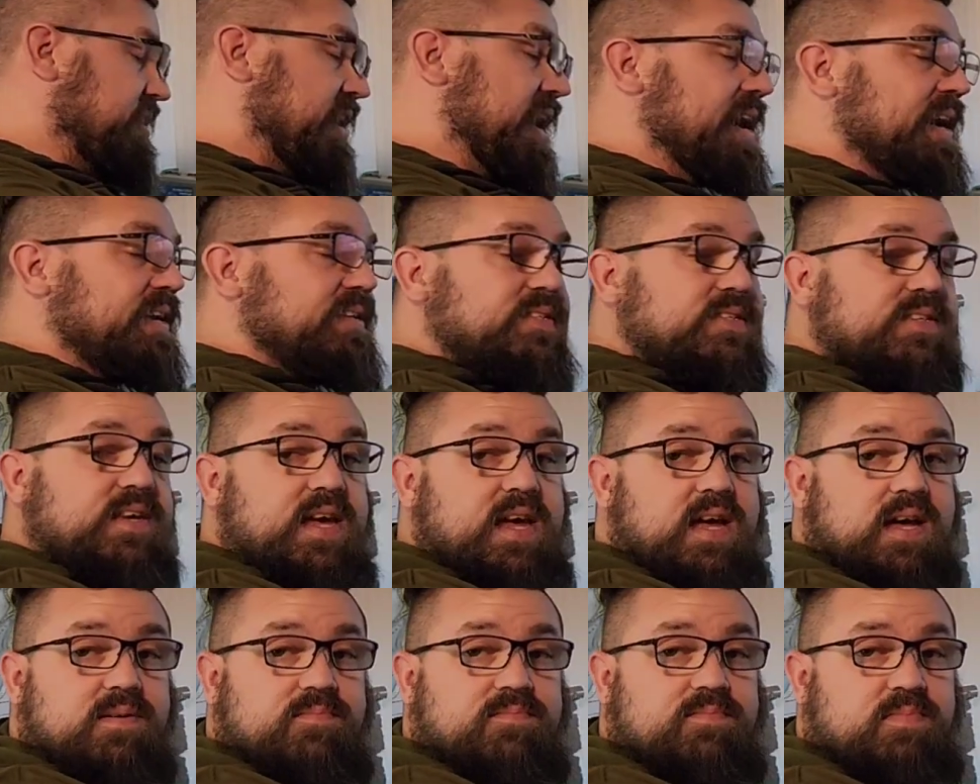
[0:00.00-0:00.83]

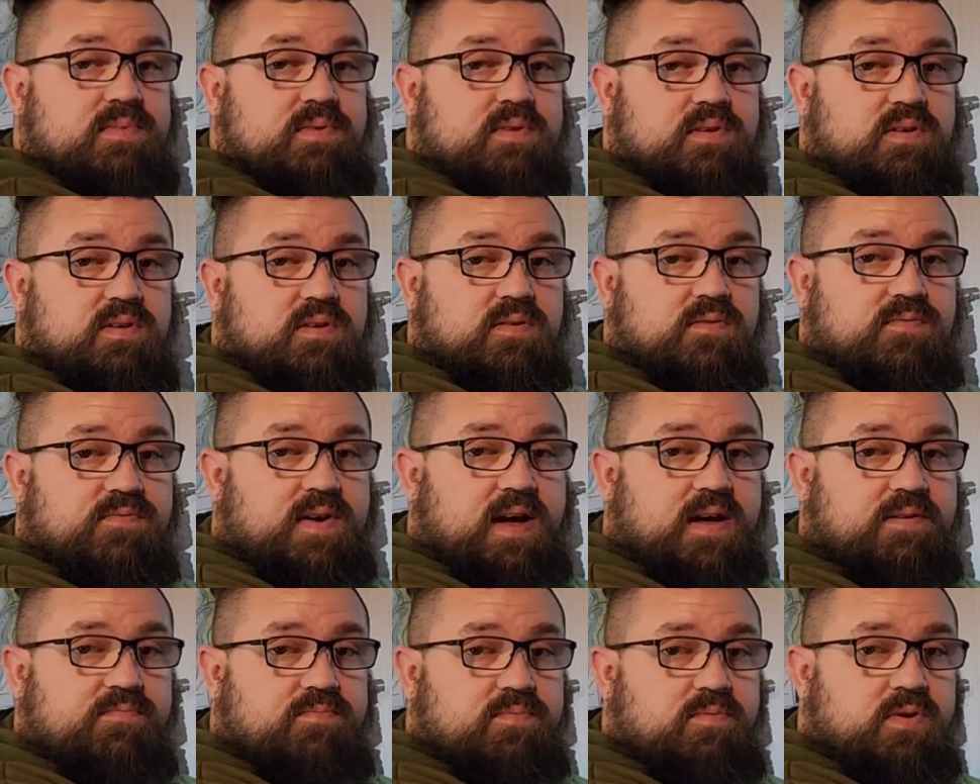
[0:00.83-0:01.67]
Tacticam
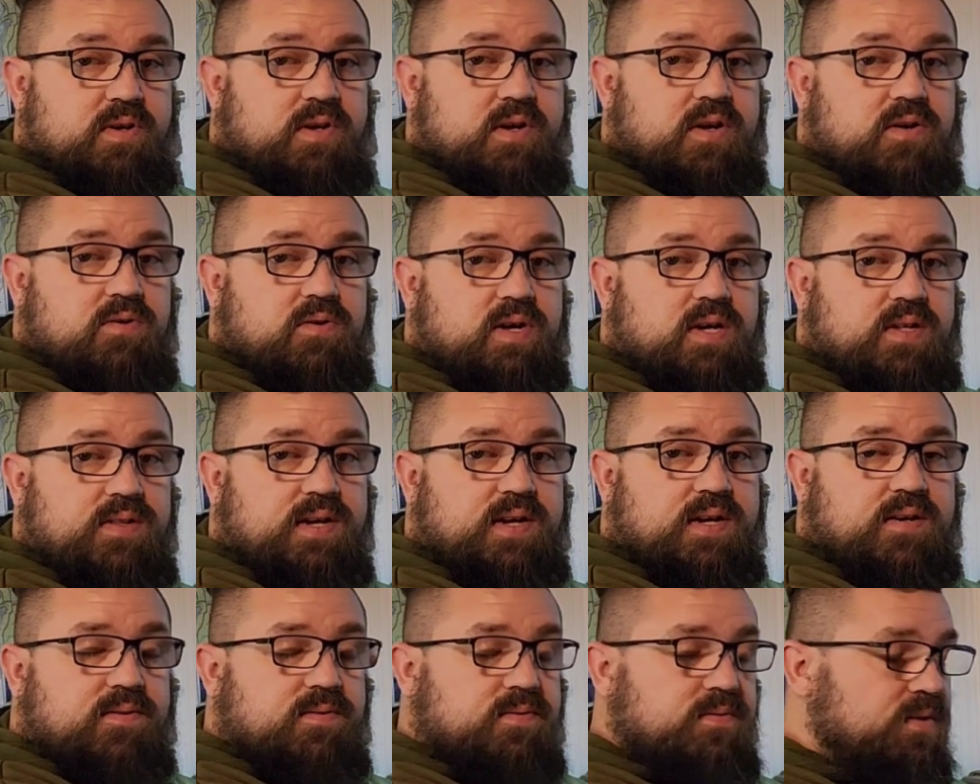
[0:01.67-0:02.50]
5.0 on
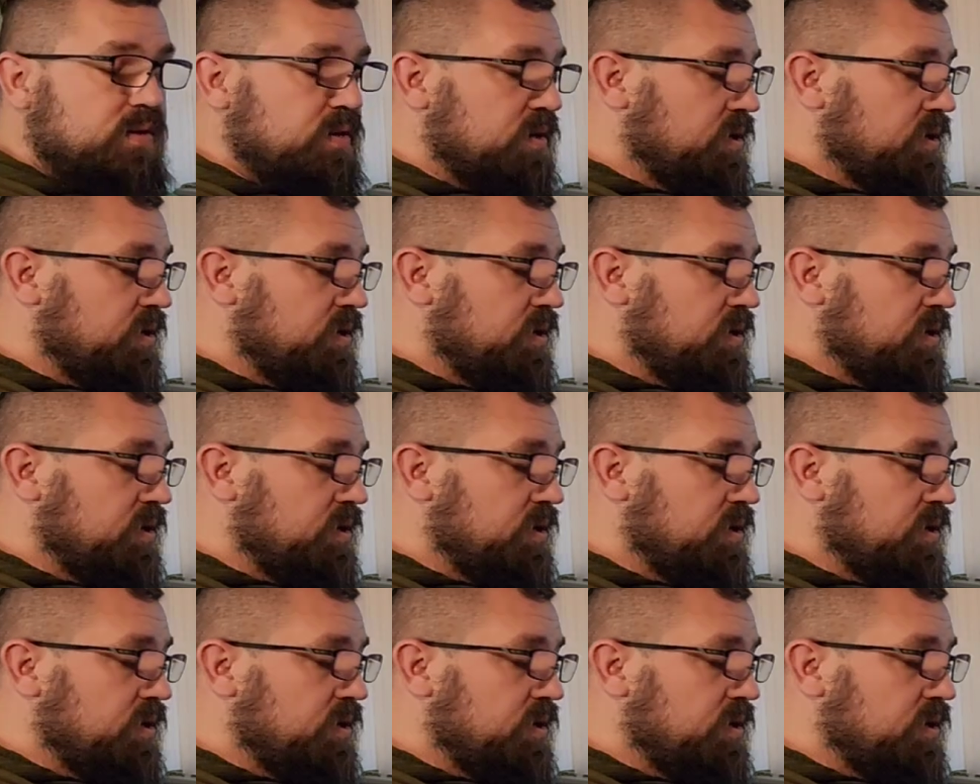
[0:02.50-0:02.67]
there.